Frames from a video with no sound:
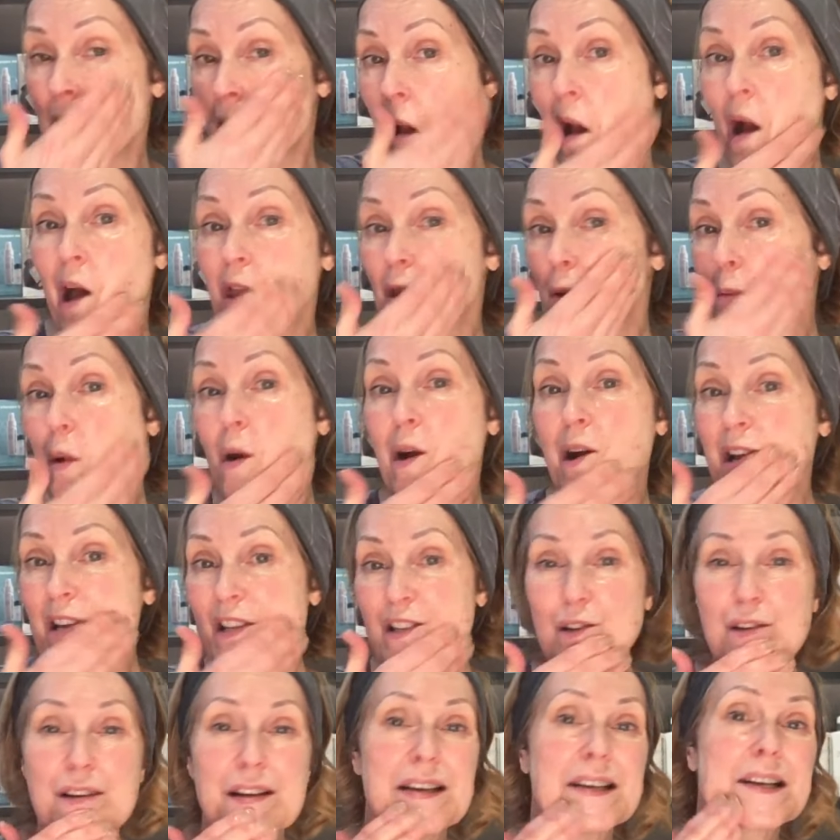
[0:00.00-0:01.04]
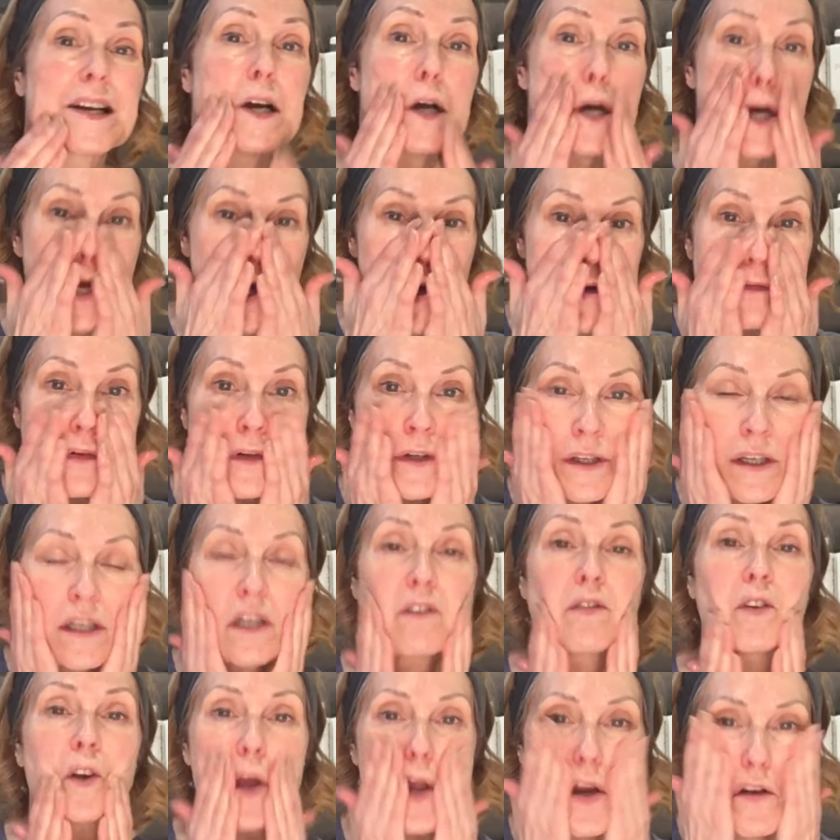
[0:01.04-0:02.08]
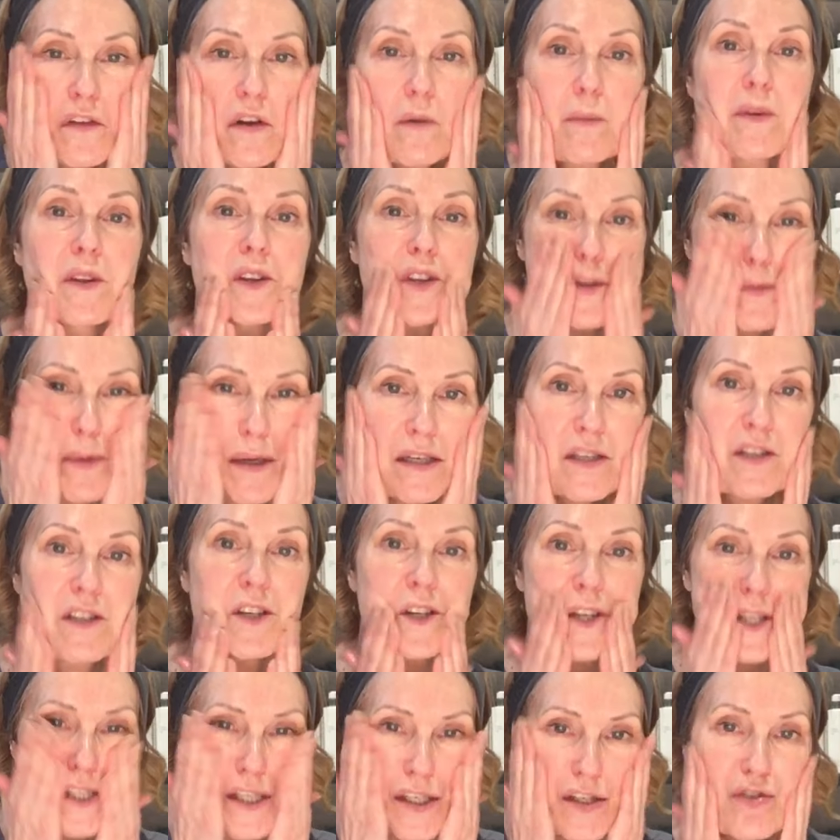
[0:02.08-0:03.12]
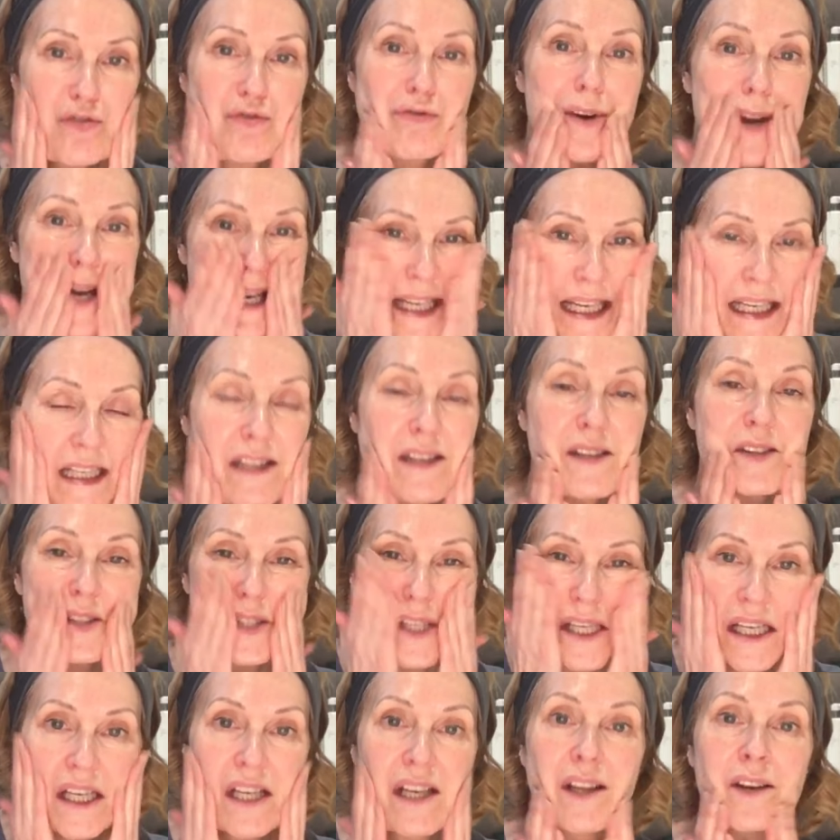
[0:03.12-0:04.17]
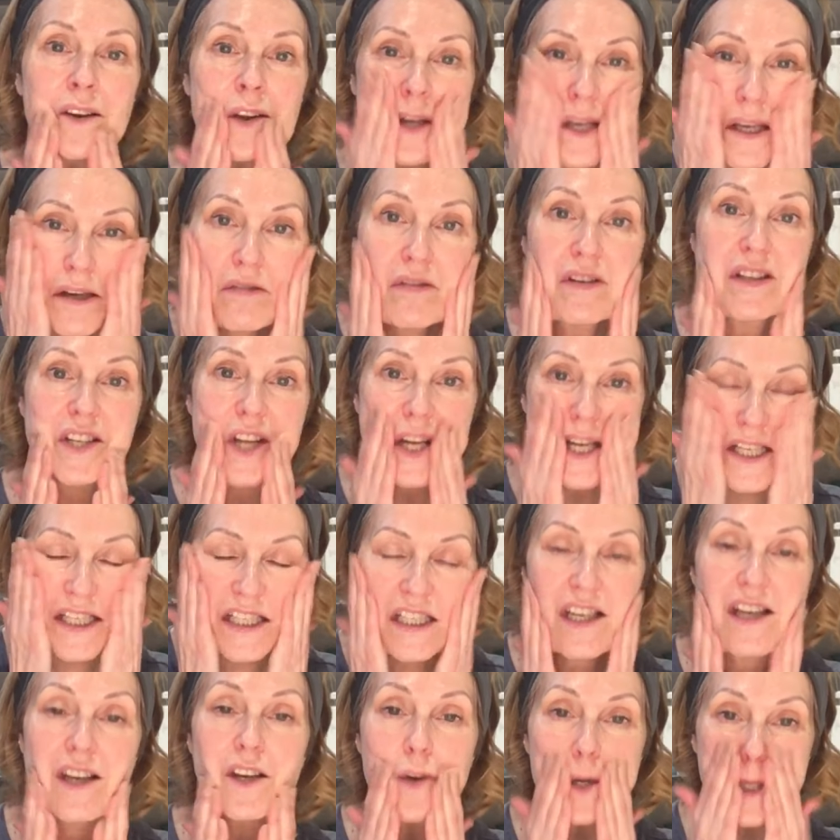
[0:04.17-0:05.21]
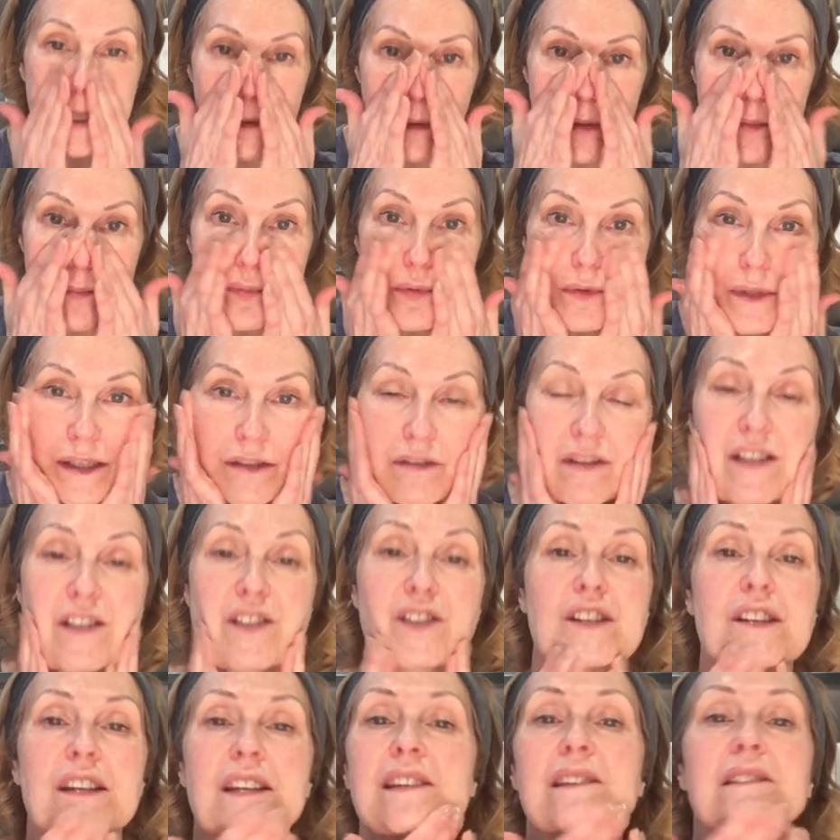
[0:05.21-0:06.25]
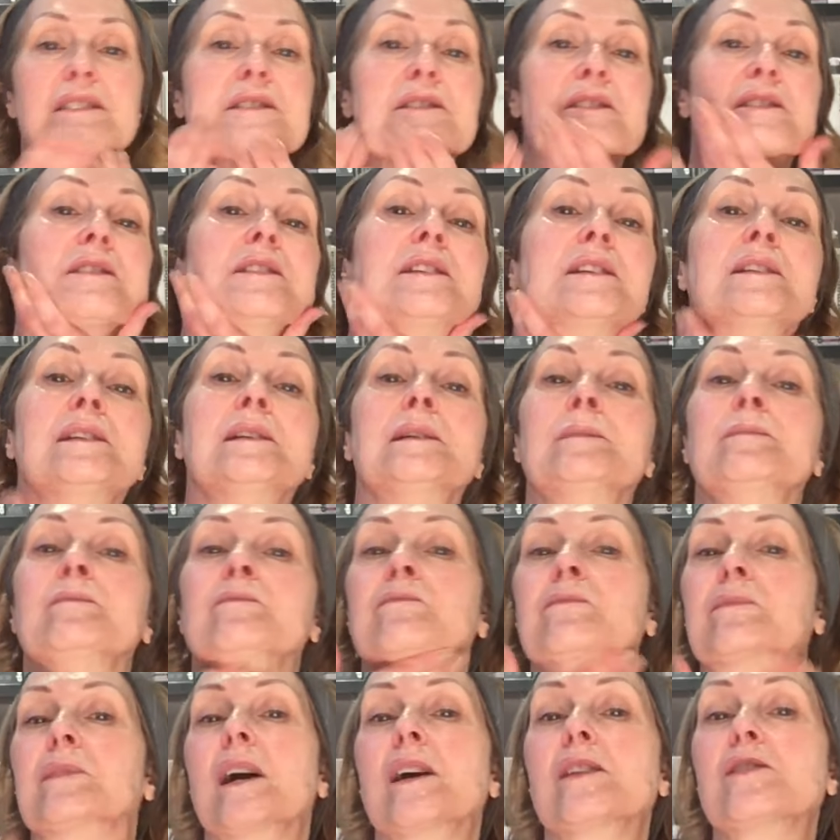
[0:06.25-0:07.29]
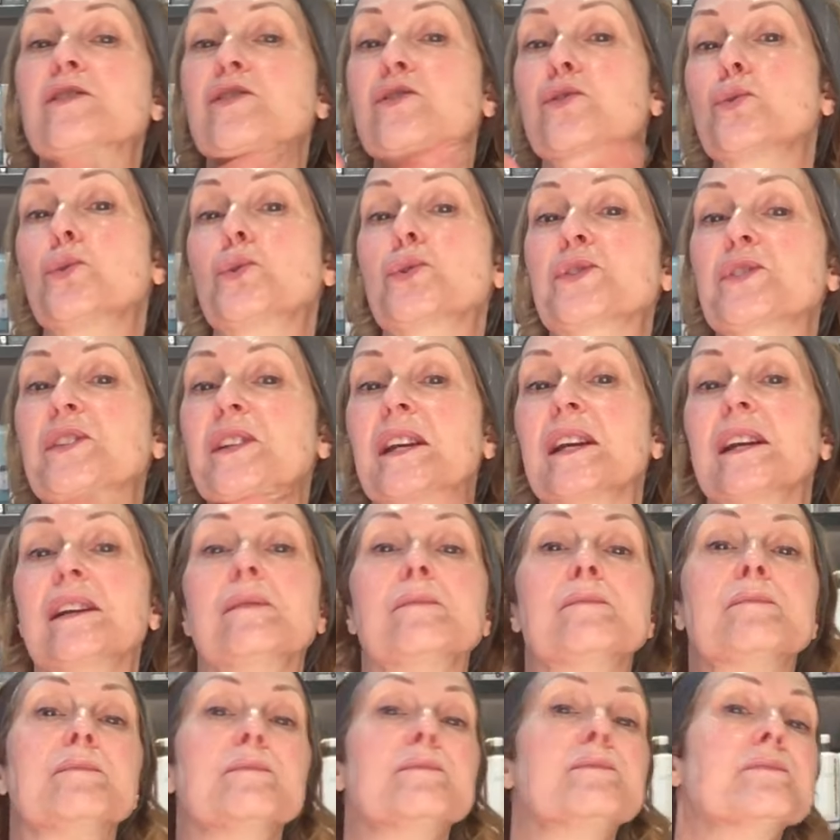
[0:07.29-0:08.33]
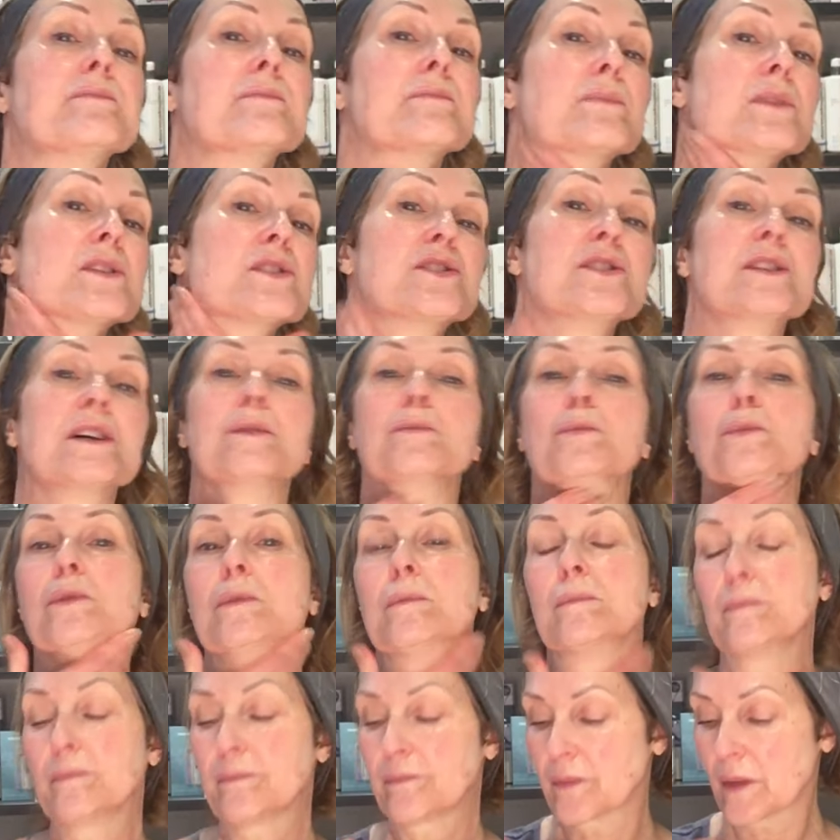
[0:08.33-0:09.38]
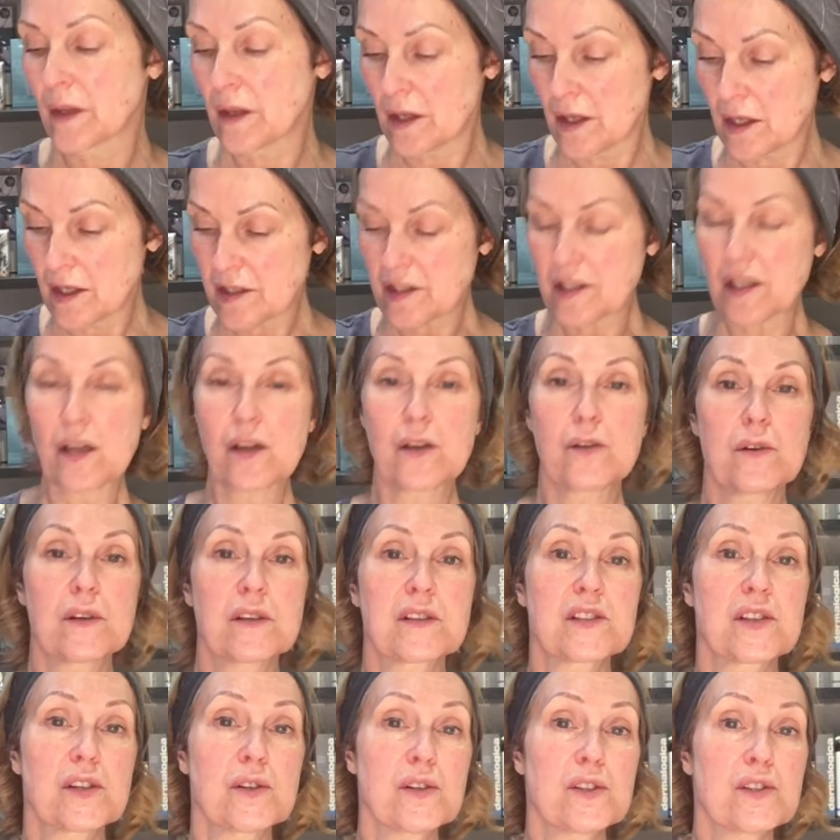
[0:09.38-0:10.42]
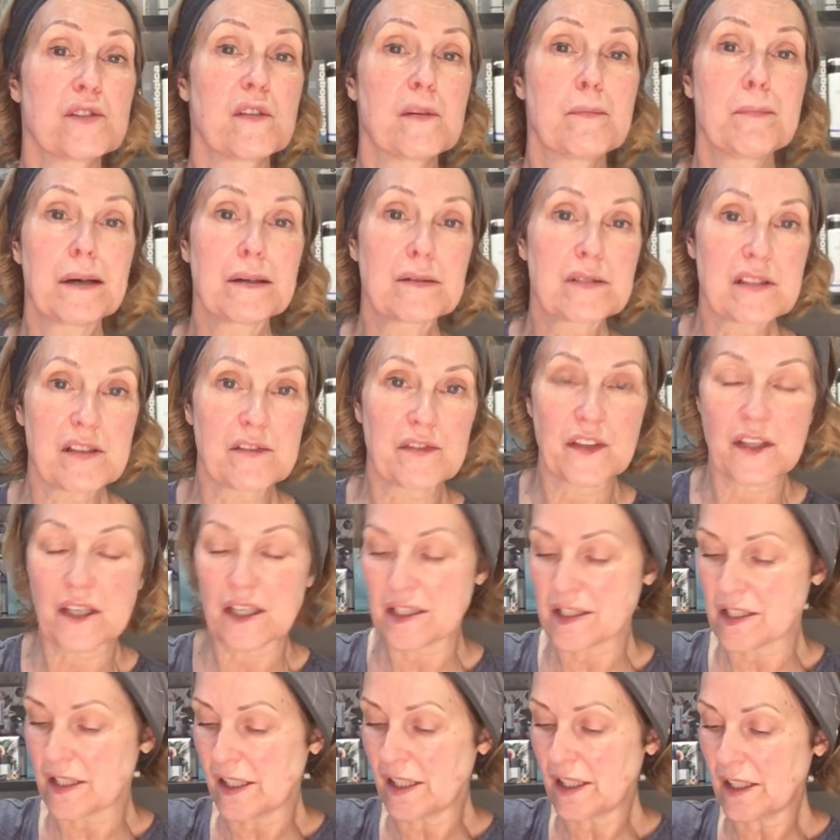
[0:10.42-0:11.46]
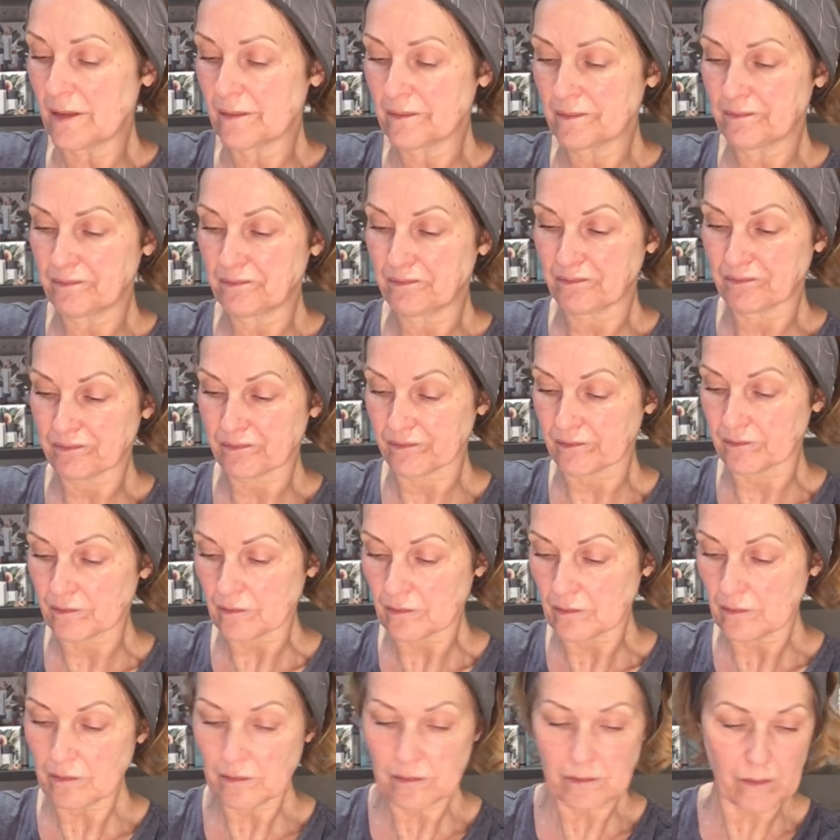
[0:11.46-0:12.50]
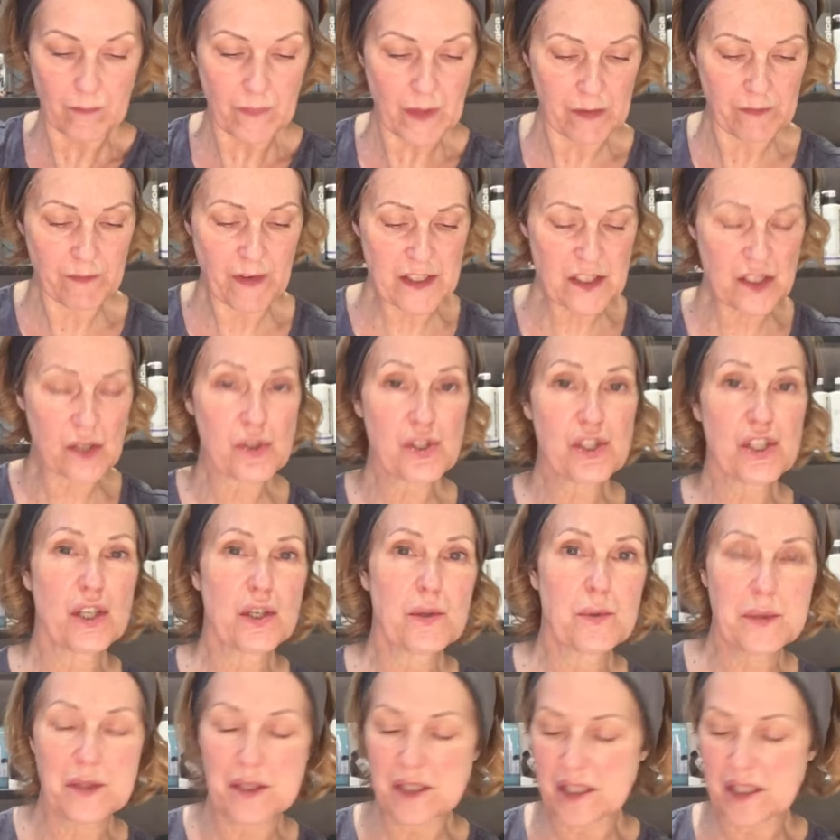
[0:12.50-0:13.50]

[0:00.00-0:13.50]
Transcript: Otherwise, you're going over and over and over it with your sponges and dragging the skin and irritating it. You end up with bright red cheeks and sore skin, which you don't want. So as soon as you've emulsified it, in fact, I'll show you with the